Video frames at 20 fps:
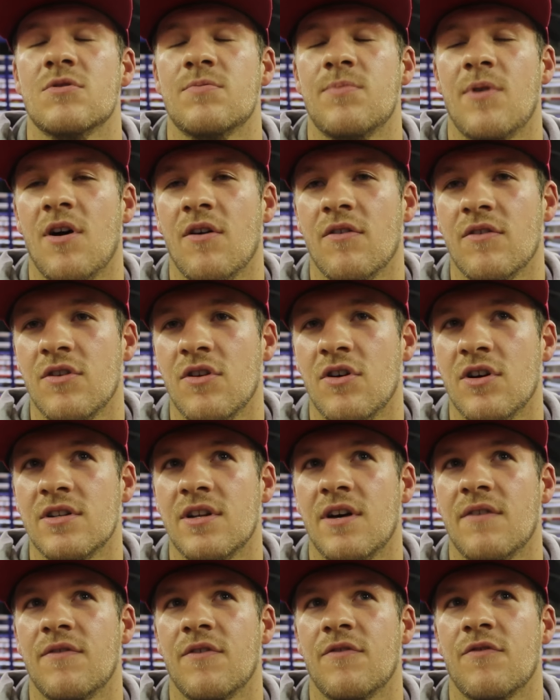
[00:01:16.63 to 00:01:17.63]
sparring lined
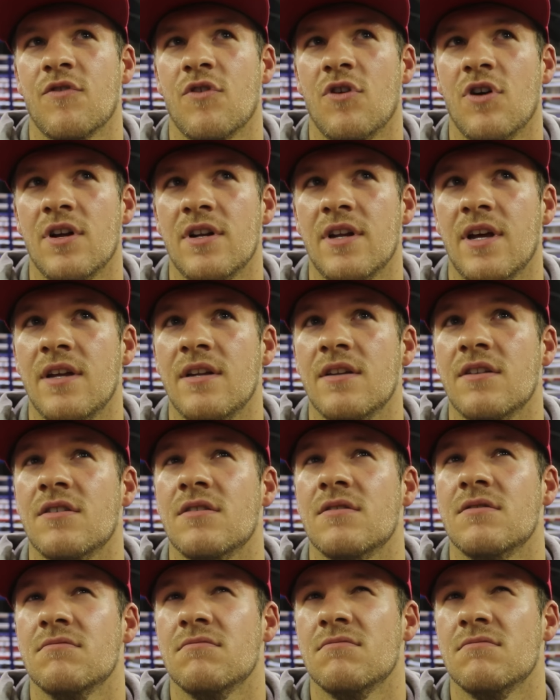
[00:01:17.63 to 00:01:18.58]
up for Friday.